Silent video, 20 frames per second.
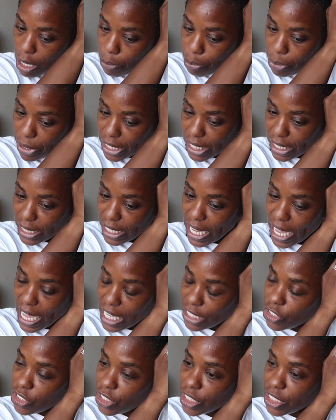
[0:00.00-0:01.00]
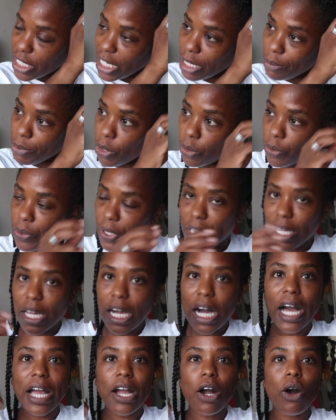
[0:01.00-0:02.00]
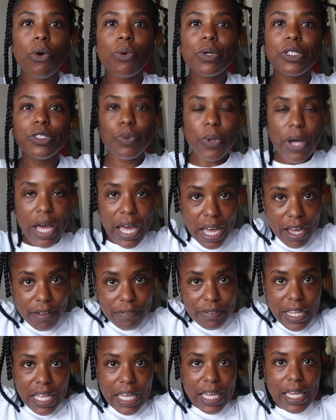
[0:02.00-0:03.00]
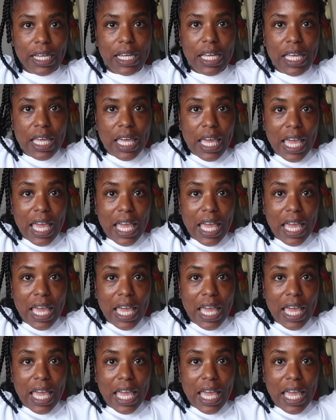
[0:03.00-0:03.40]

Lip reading: put in the address that I'm going. I always will have like